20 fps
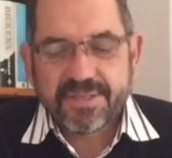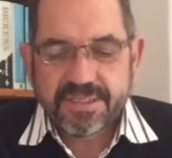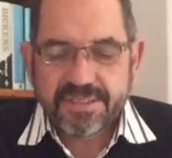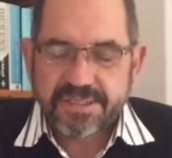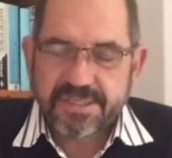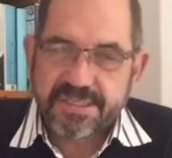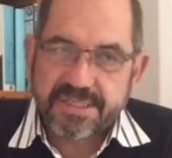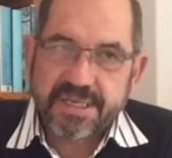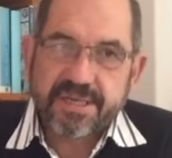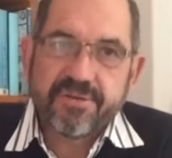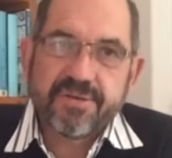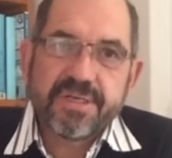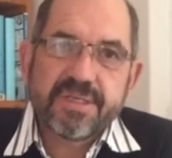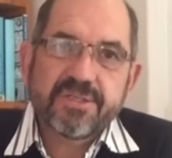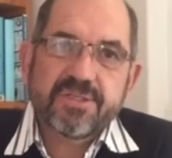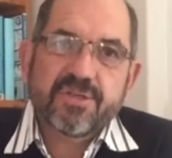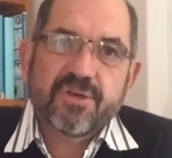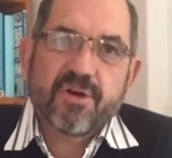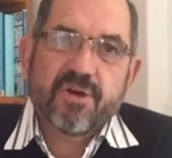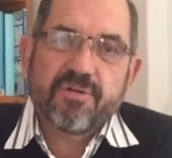this
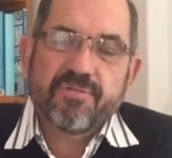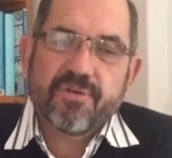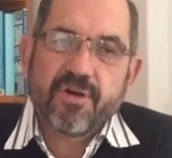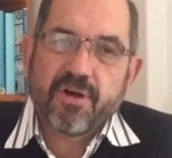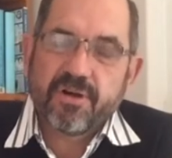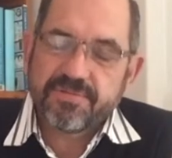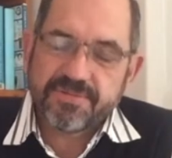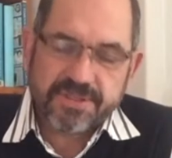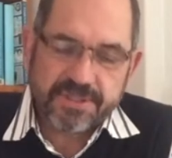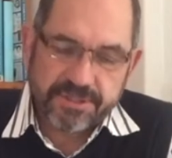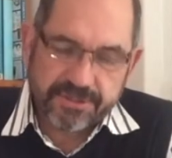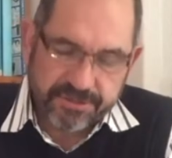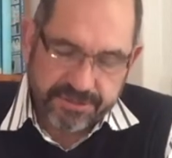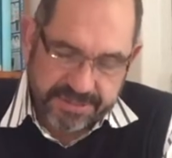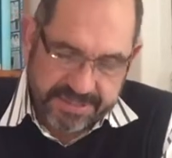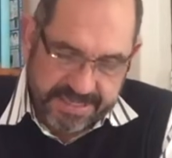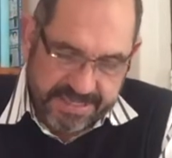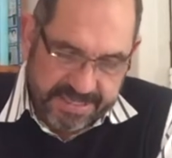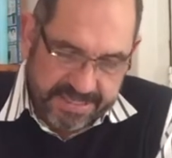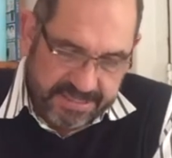series of afternoon
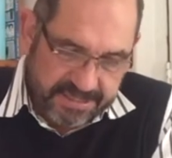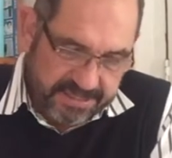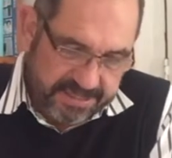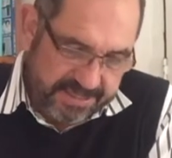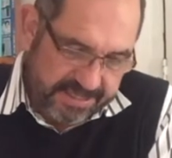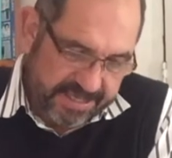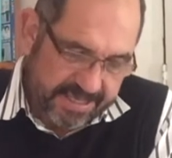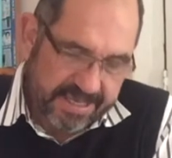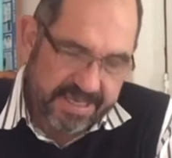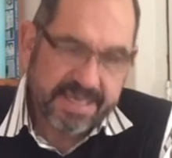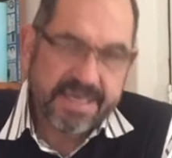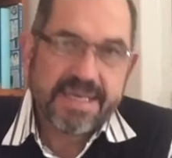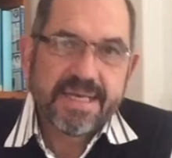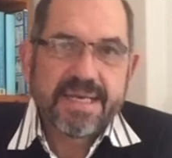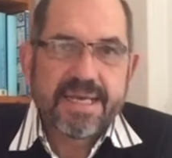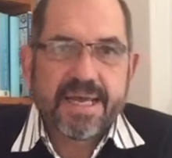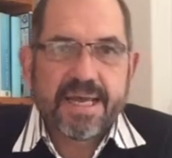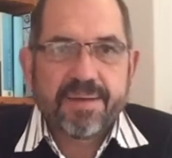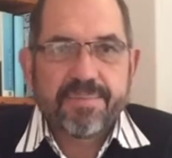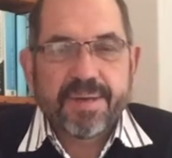teas.
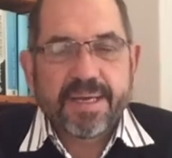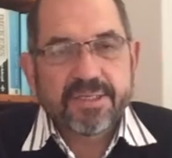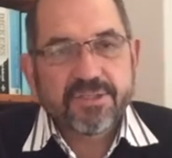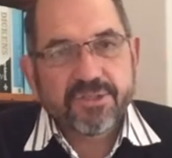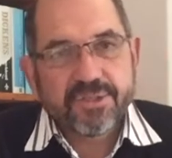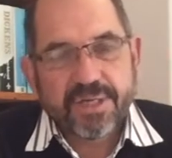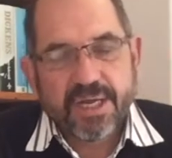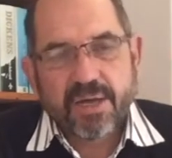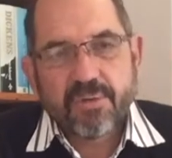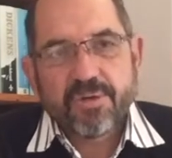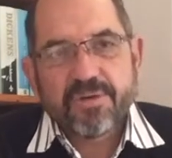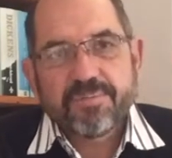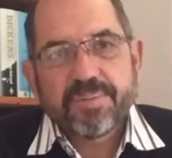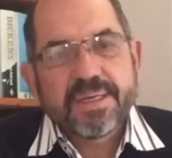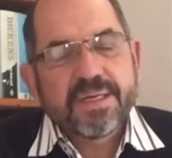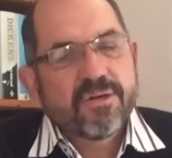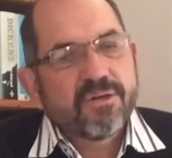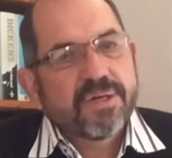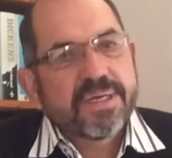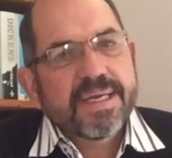Um, as you know, we've
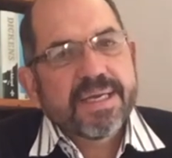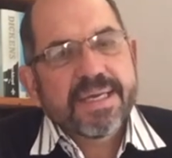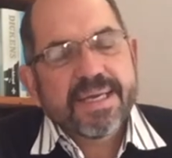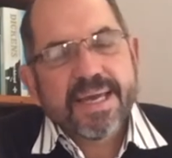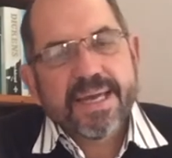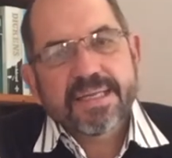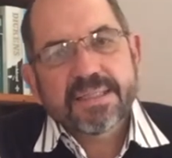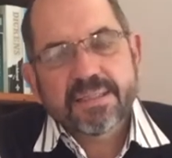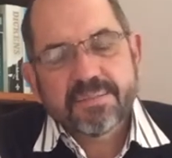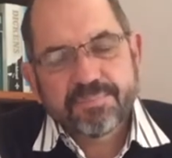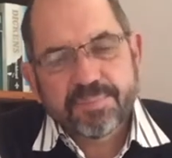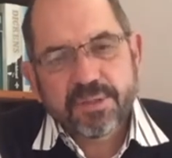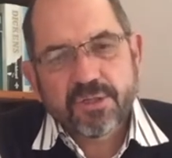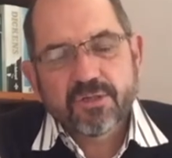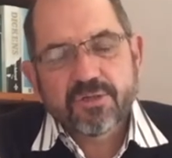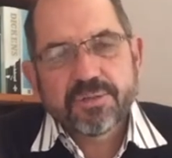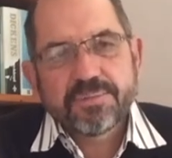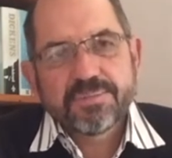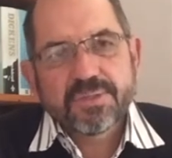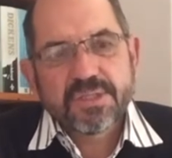been looking at the
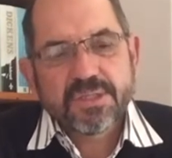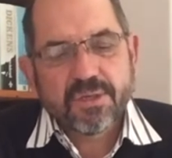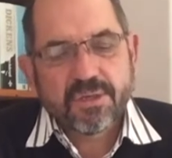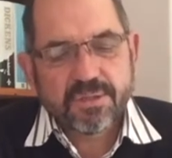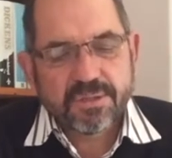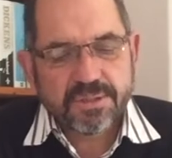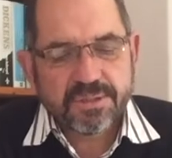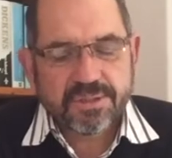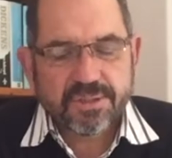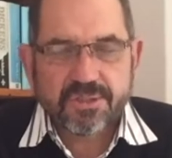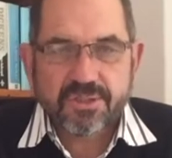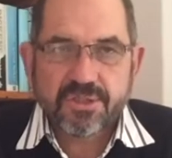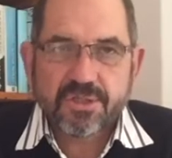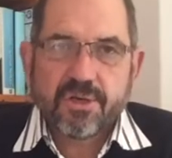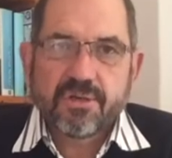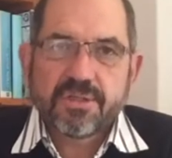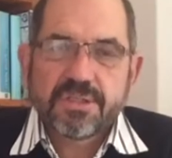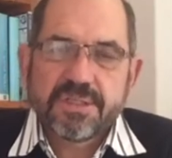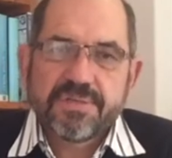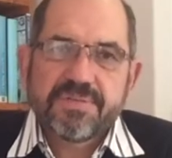pilgrim songs, the
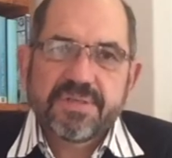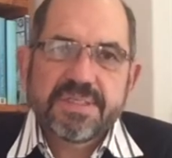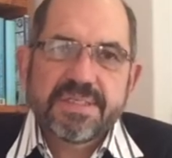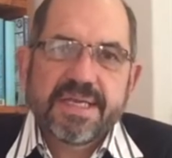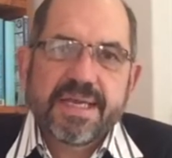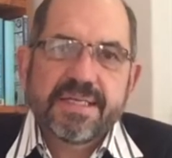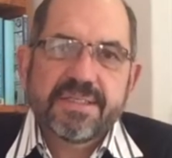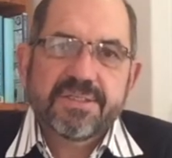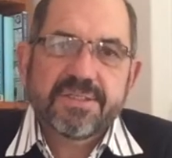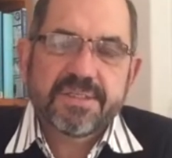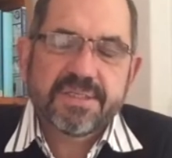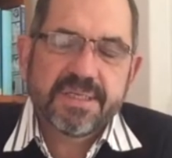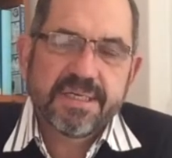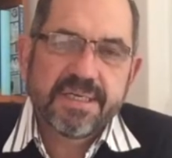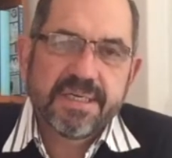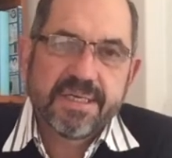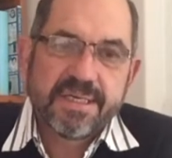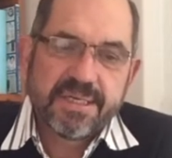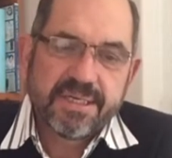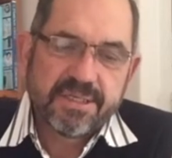songs of ascents.
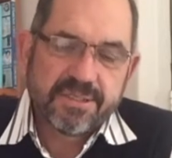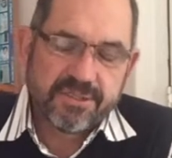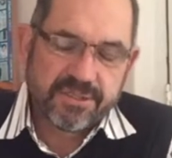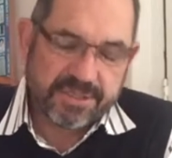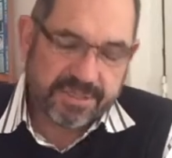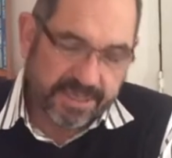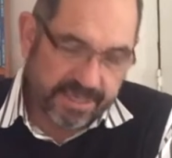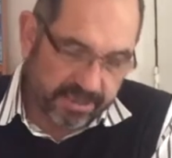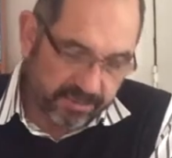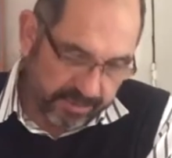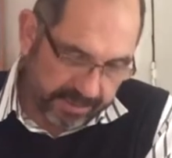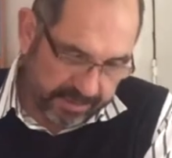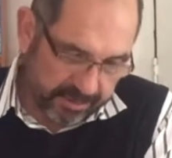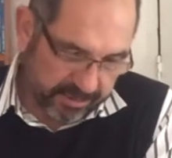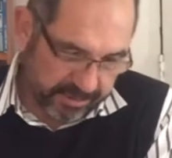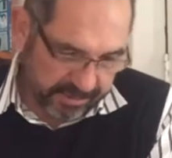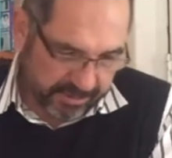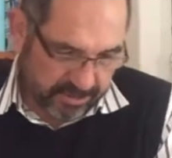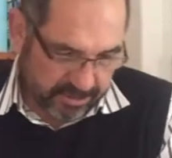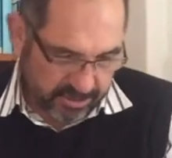Today we
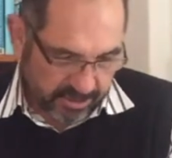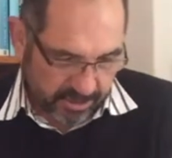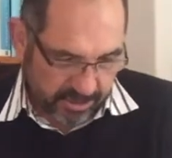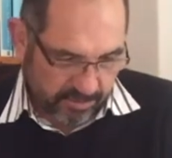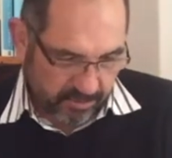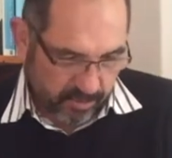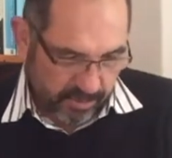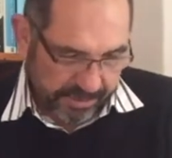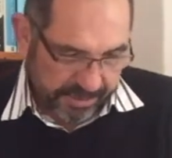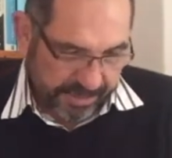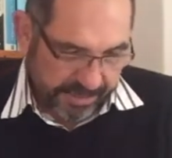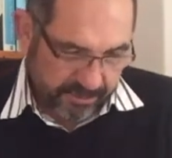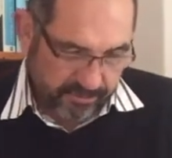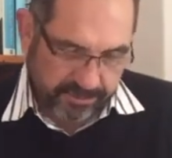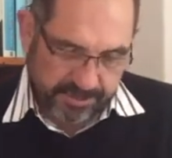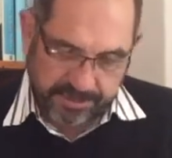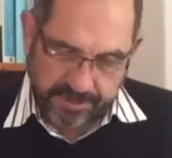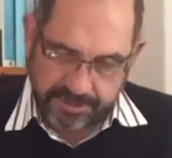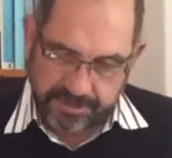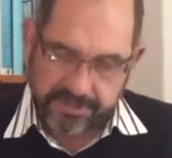look at Psalm
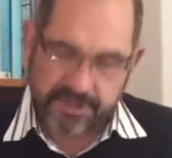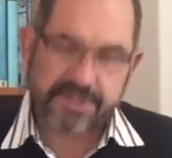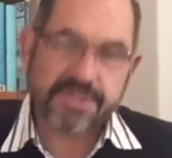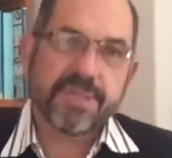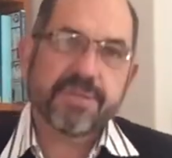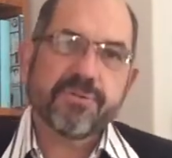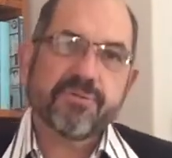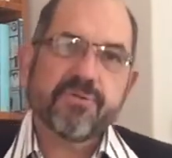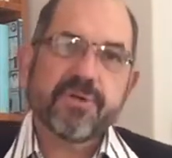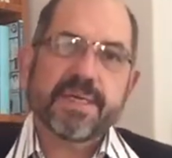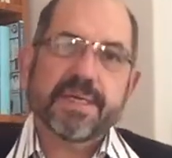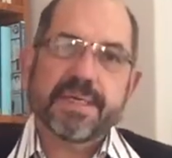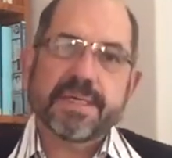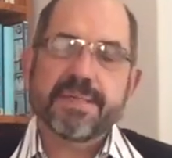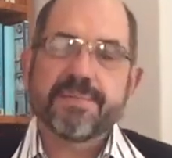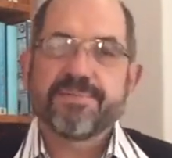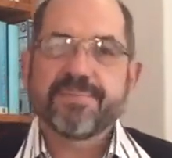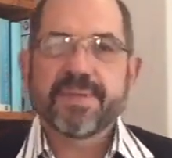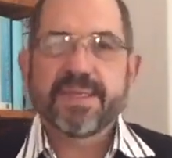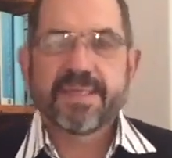133. Uh,
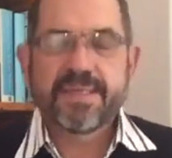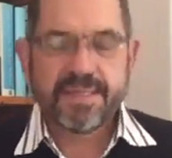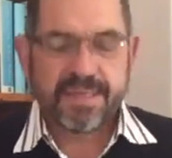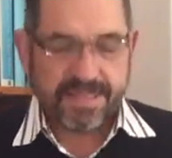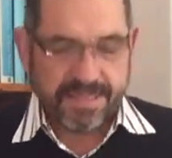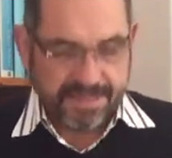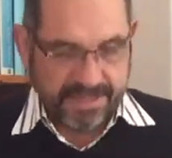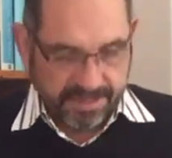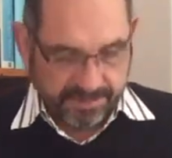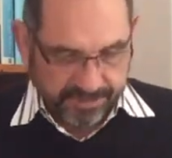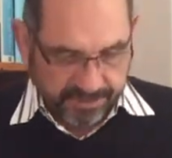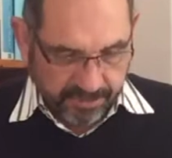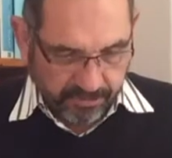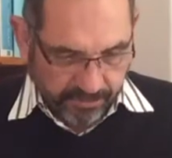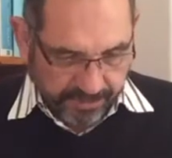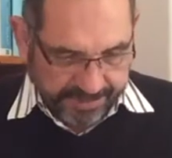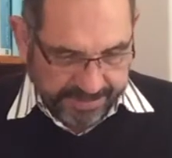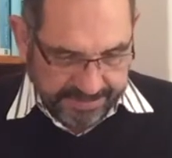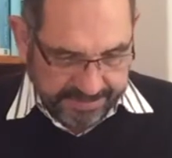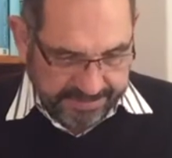let me
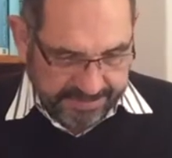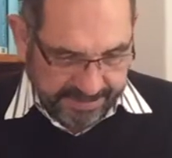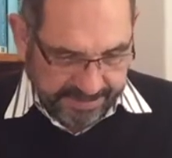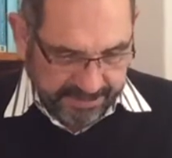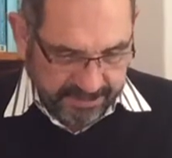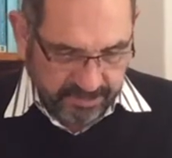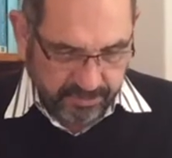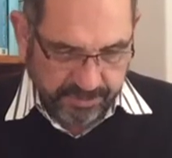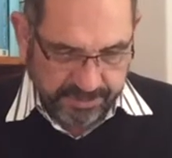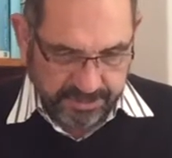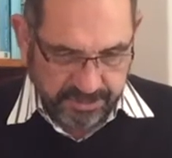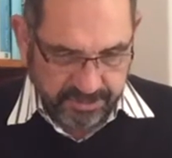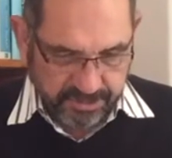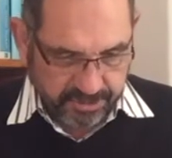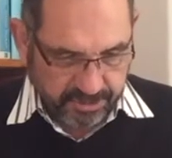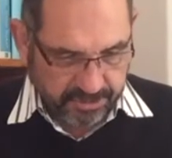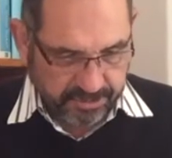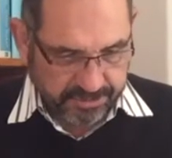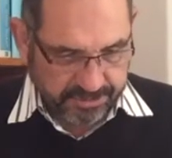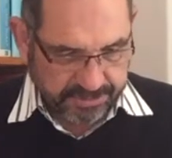read it as we
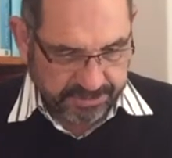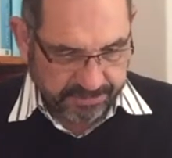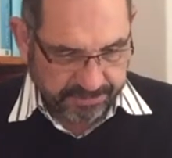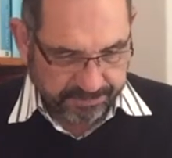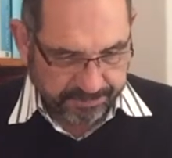start.